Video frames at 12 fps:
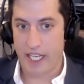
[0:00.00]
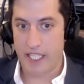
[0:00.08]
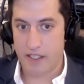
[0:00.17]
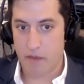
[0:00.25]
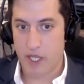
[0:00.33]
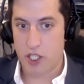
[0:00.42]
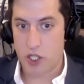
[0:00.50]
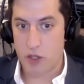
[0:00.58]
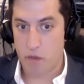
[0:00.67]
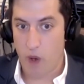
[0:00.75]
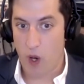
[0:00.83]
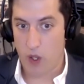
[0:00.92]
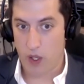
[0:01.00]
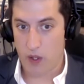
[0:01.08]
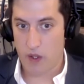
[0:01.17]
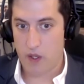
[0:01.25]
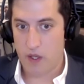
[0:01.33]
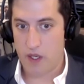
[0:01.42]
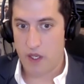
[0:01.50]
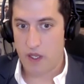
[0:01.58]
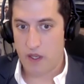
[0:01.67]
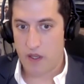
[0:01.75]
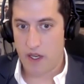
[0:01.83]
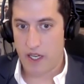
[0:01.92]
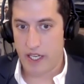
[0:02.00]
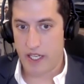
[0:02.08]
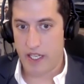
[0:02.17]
It's much smaller. right?